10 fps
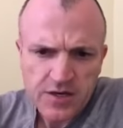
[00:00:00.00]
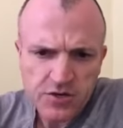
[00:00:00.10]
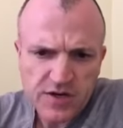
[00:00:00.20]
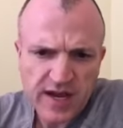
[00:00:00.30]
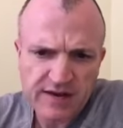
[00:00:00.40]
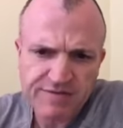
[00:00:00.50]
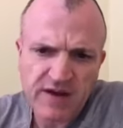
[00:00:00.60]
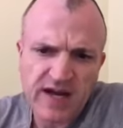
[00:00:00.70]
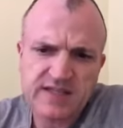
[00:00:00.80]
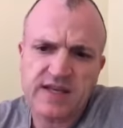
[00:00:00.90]
New data
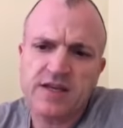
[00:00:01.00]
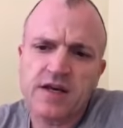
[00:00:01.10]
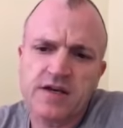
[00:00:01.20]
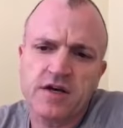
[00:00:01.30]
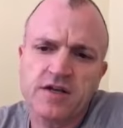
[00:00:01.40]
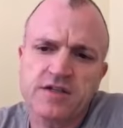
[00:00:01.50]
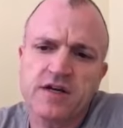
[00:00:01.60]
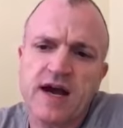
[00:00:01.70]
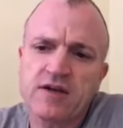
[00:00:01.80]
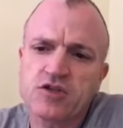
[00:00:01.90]
finds that young adults
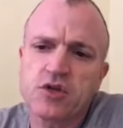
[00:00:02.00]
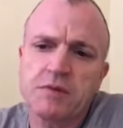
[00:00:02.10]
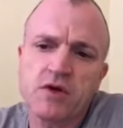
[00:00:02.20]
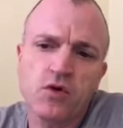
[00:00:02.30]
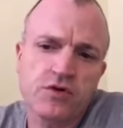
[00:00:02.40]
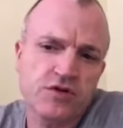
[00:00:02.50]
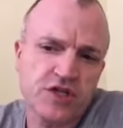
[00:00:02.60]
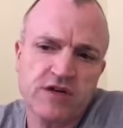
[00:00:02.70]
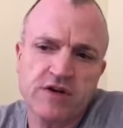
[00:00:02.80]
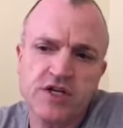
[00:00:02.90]
are outstripping older
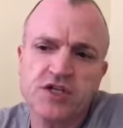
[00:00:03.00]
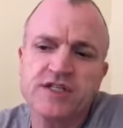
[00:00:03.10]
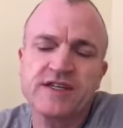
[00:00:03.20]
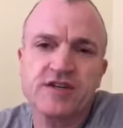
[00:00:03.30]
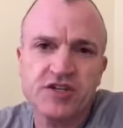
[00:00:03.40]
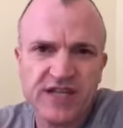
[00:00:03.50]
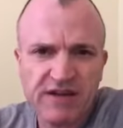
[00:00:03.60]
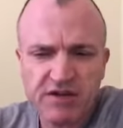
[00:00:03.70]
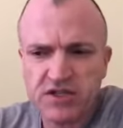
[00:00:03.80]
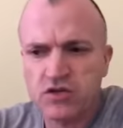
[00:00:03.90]
generations in their
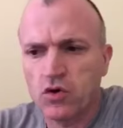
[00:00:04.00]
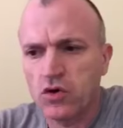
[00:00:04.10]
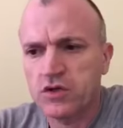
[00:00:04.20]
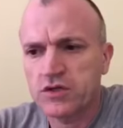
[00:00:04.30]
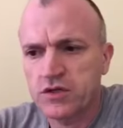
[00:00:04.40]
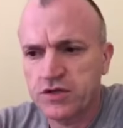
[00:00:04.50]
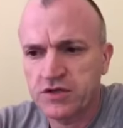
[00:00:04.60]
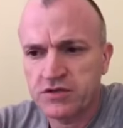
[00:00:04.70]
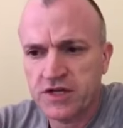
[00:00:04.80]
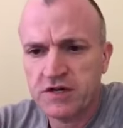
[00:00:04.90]
savings goals. Good
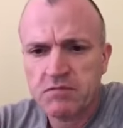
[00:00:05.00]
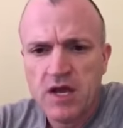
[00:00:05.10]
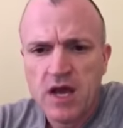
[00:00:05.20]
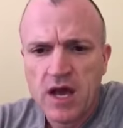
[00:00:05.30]
news there.